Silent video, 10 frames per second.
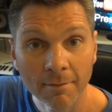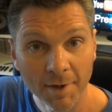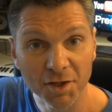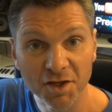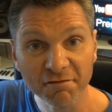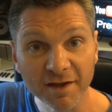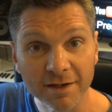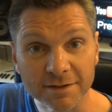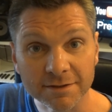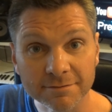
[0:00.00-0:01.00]
and your
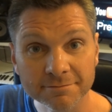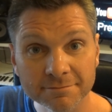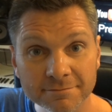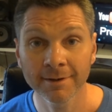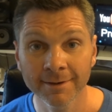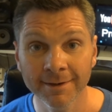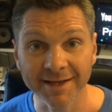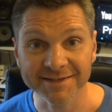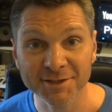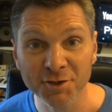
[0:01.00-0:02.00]
fingers.
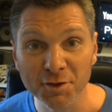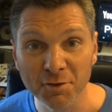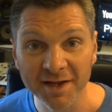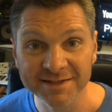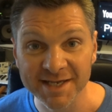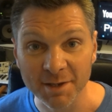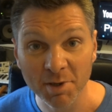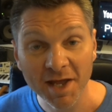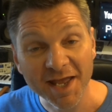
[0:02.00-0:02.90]
Here's another great tip.